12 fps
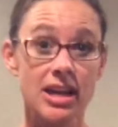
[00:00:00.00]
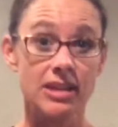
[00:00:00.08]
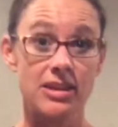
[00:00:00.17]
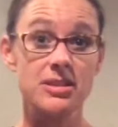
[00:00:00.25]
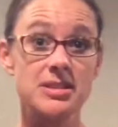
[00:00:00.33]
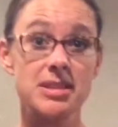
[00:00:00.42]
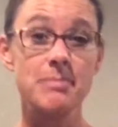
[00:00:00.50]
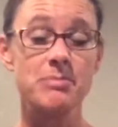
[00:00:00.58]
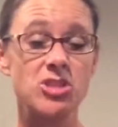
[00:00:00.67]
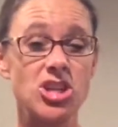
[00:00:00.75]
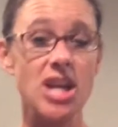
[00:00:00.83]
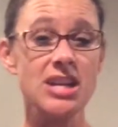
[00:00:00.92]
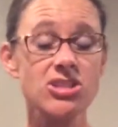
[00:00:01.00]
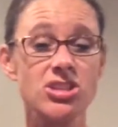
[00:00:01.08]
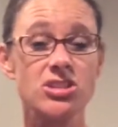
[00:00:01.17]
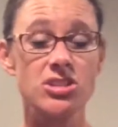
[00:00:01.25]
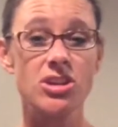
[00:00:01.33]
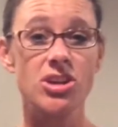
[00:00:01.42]
There's some
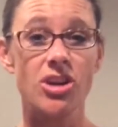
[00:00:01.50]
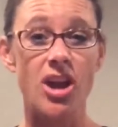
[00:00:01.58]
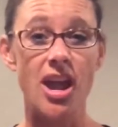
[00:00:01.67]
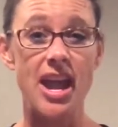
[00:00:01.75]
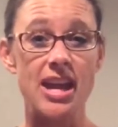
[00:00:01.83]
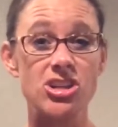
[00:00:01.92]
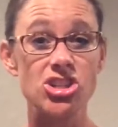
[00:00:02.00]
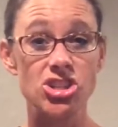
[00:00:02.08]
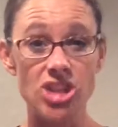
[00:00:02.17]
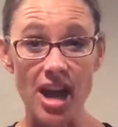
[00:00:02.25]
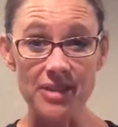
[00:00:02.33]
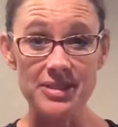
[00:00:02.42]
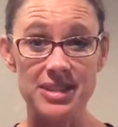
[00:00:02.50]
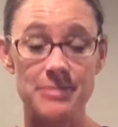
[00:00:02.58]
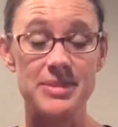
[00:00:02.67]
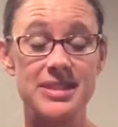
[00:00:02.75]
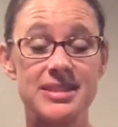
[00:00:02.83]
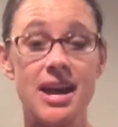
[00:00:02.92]
changes to your egg shells
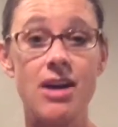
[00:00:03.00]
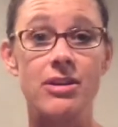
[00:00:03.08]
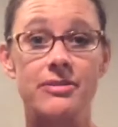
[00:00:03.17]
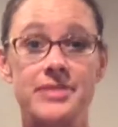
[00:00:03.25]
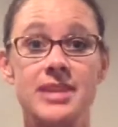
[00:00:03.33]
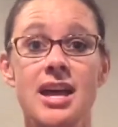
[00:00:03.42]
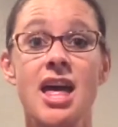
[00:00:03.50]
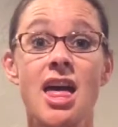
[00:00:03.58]
themselves.